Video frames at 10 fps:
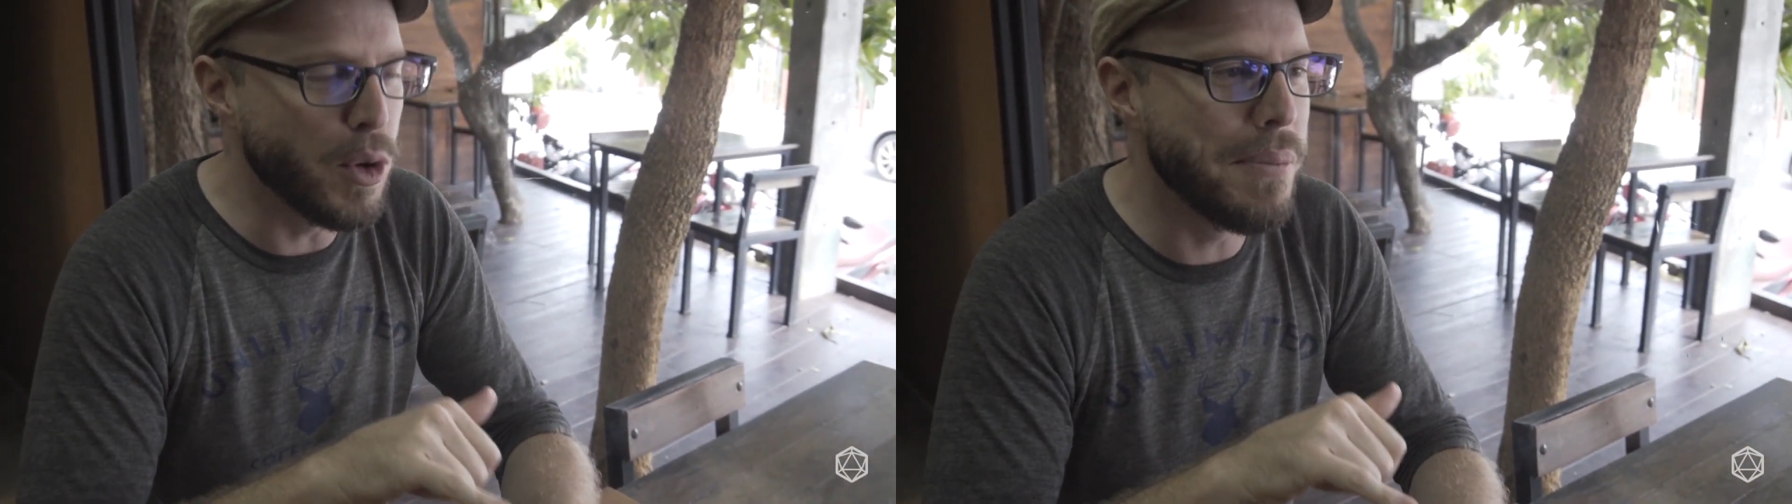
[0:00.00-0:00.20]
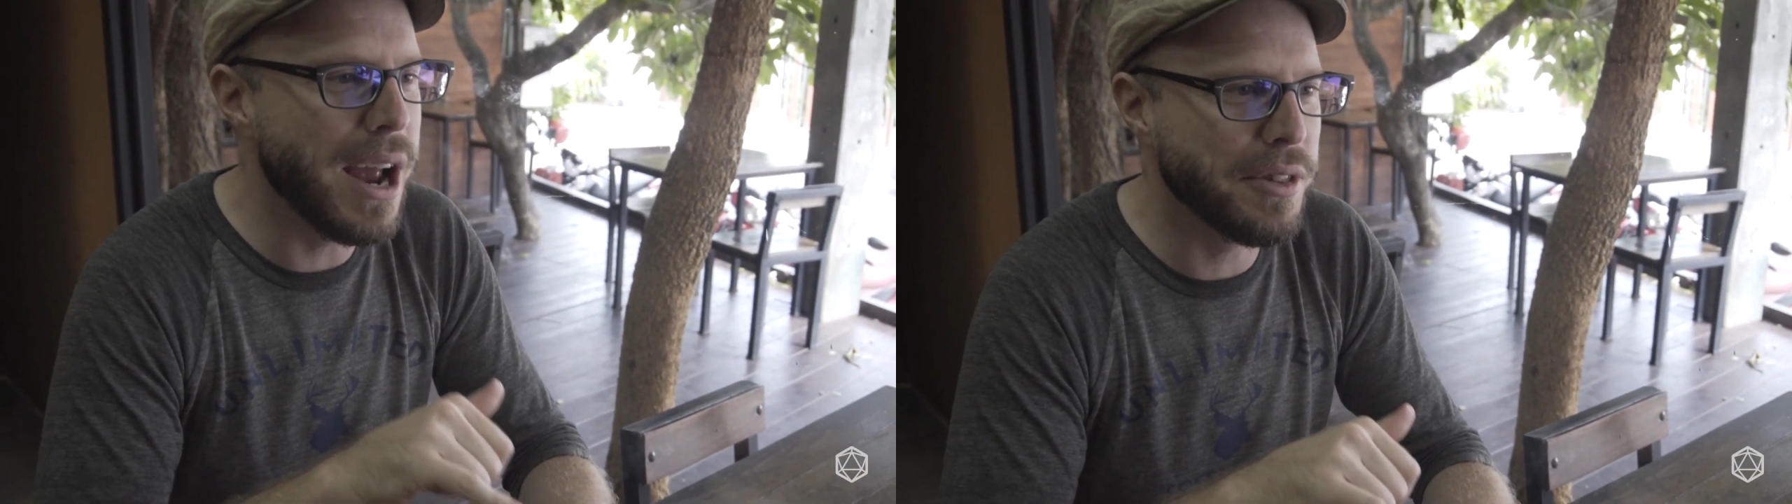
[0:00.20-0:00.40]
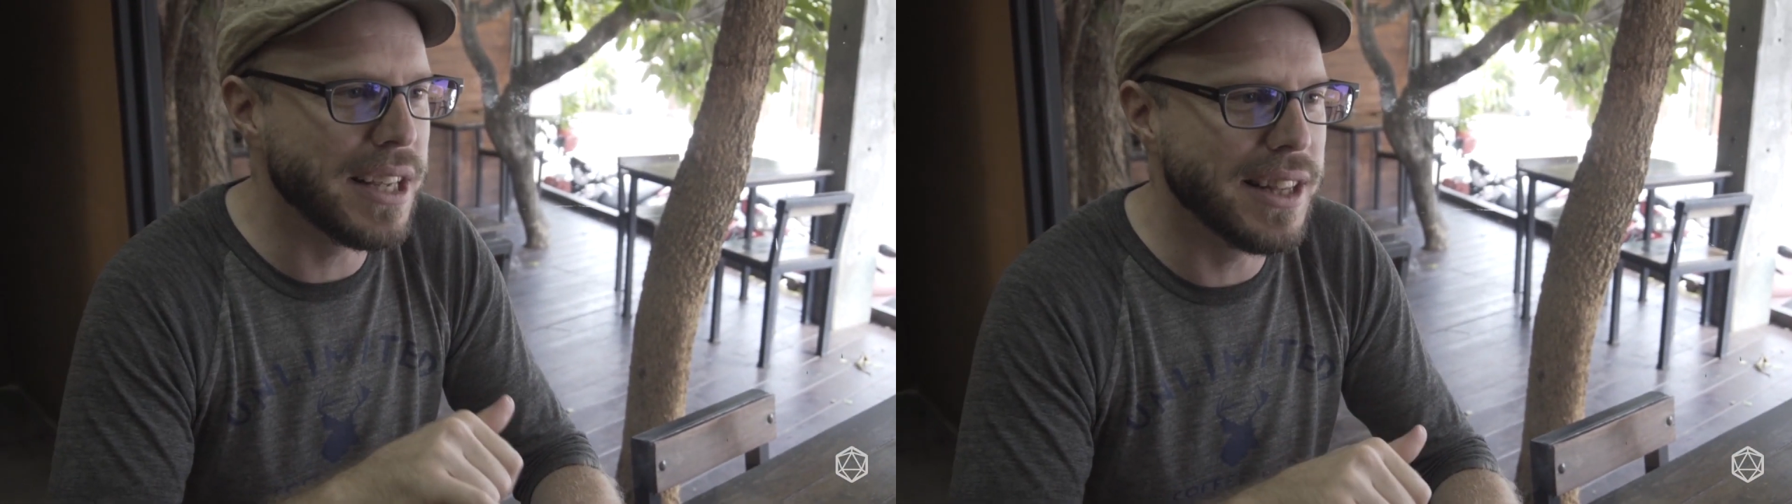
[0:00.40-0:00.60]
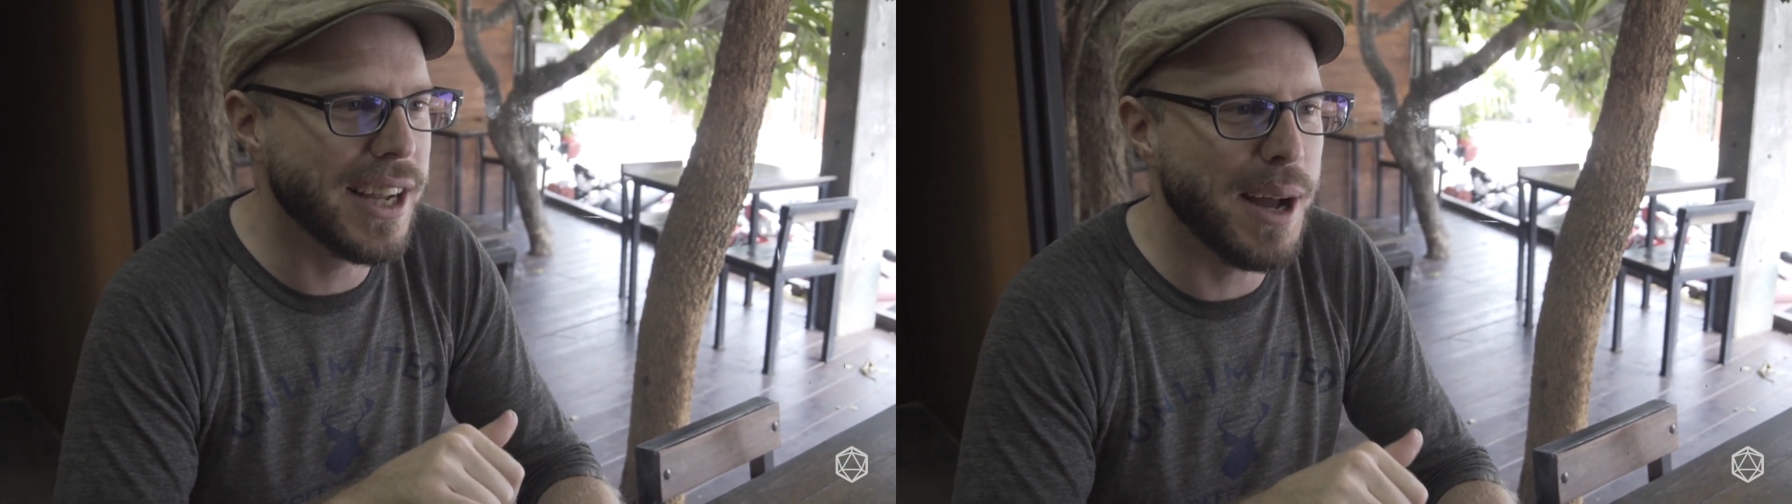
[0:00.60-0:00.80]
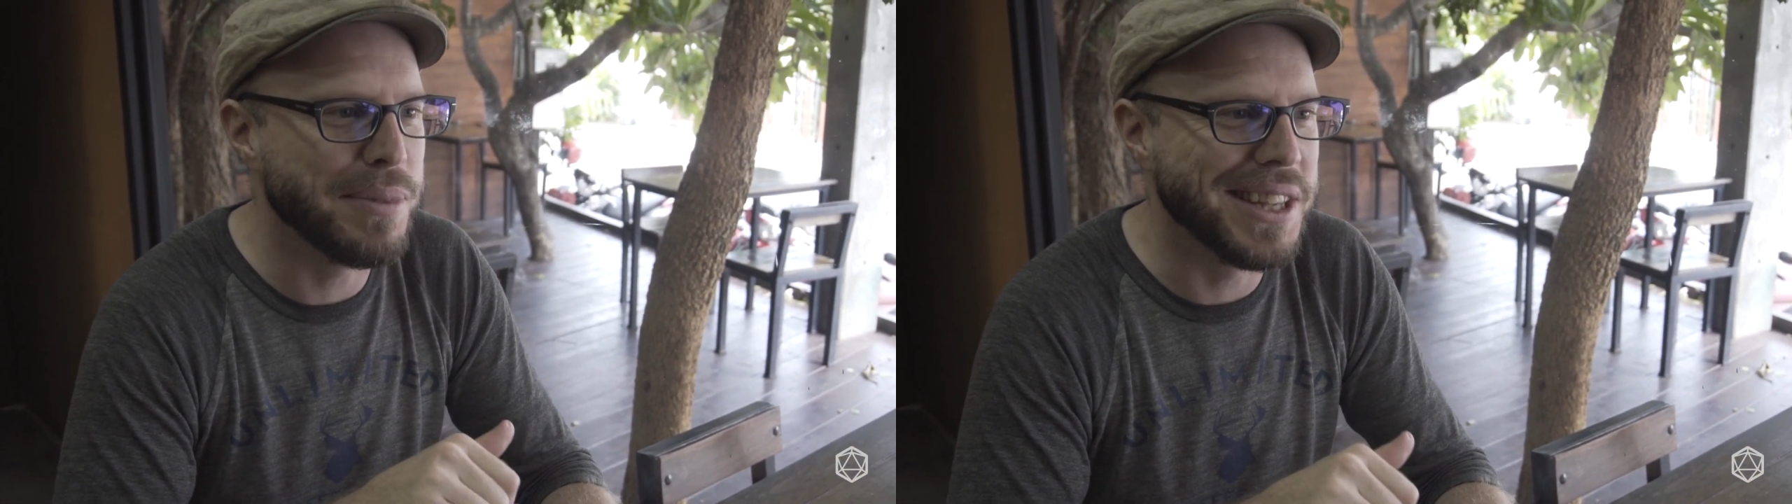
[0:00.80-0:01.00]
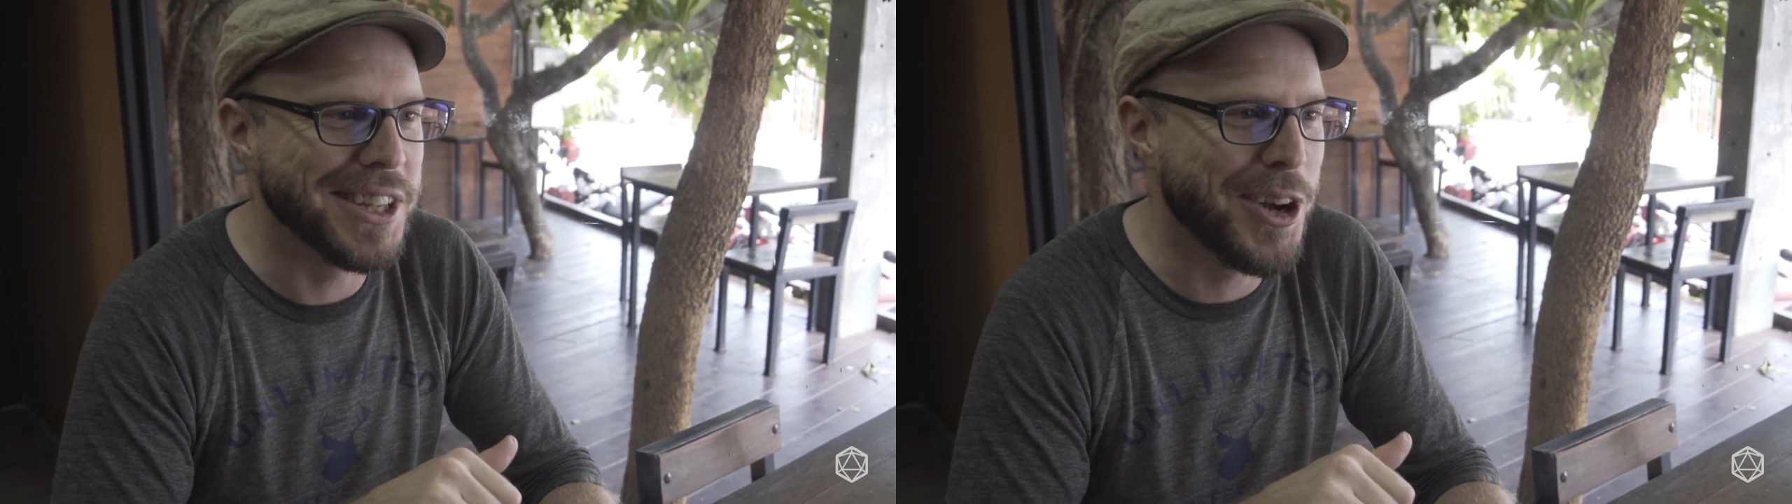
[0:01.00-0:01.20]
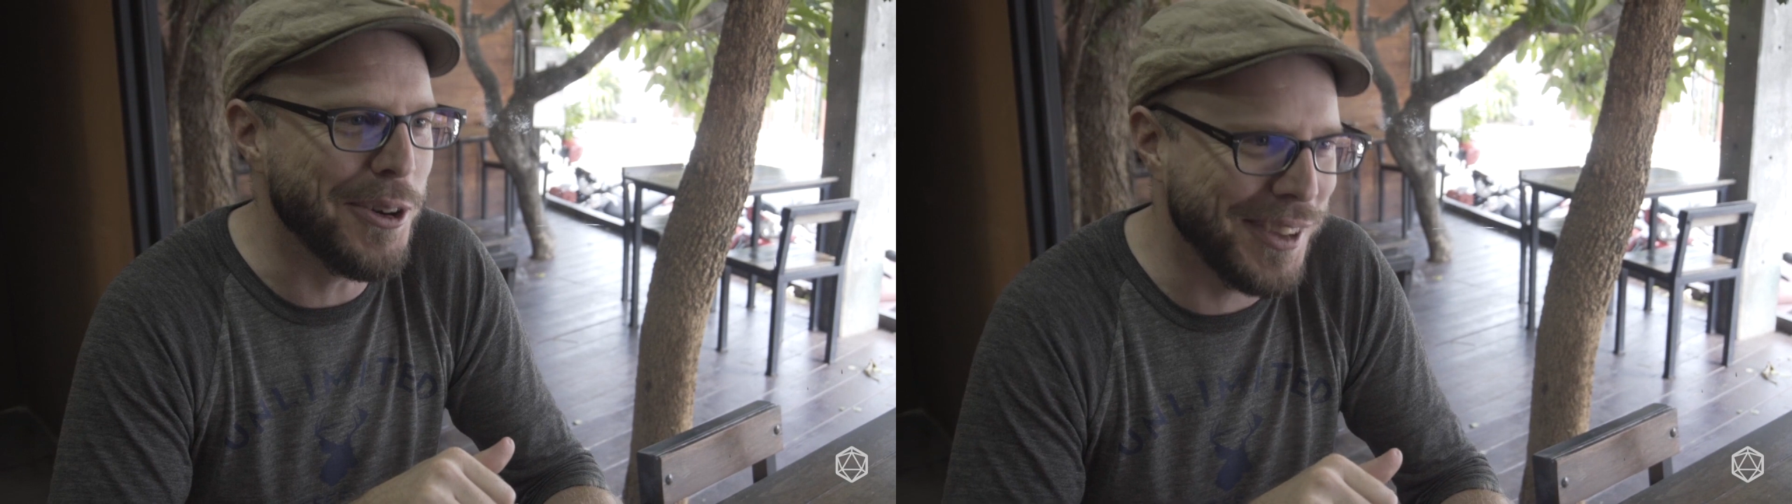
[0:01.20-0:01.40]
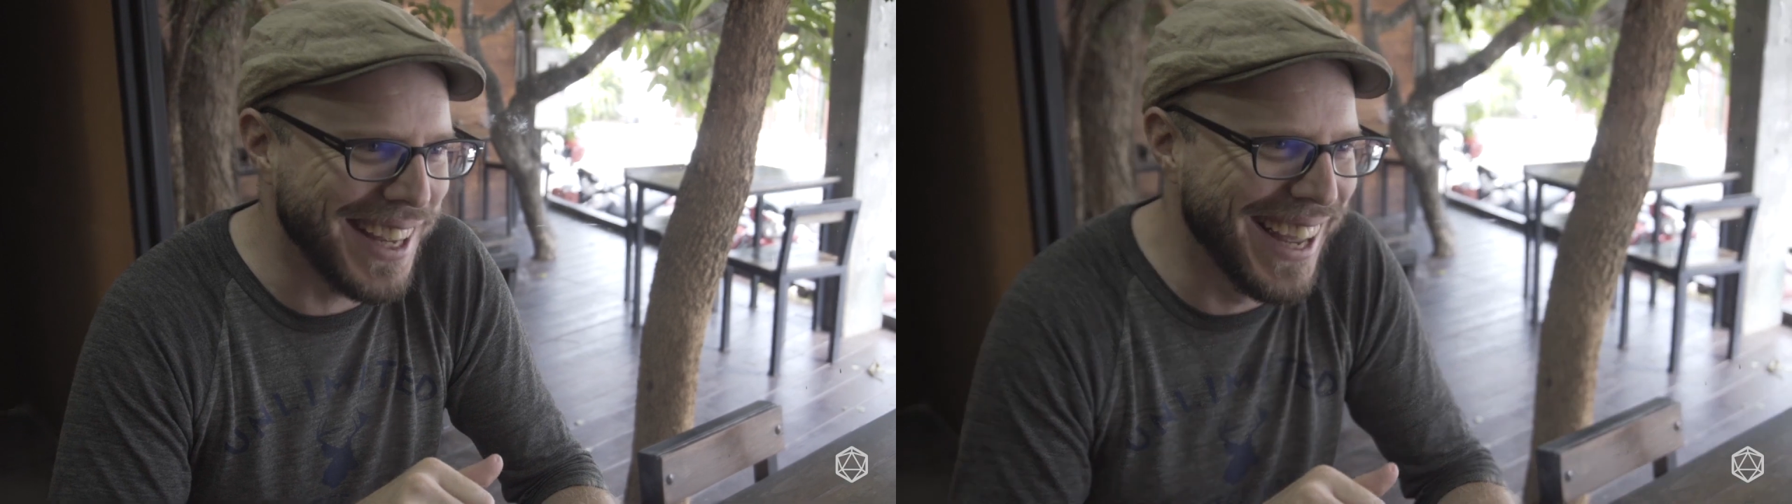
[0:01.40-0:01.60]
more mouthing the cup than the
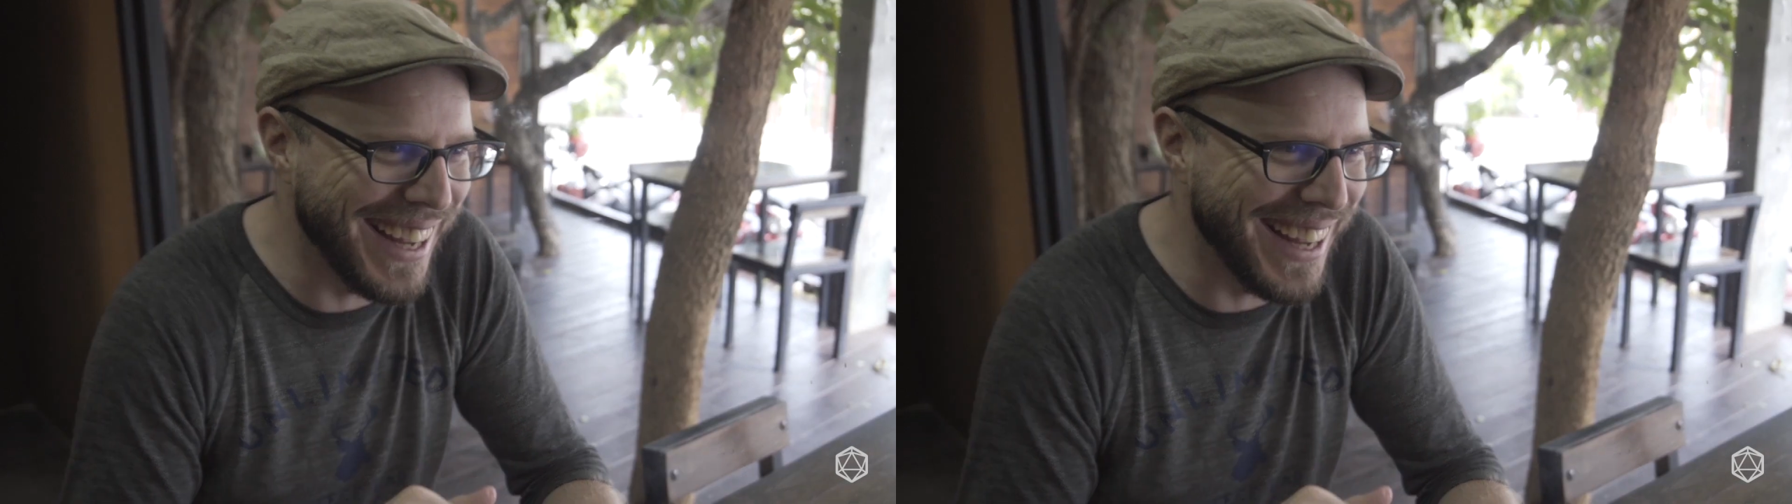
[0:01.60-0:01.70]
coffee.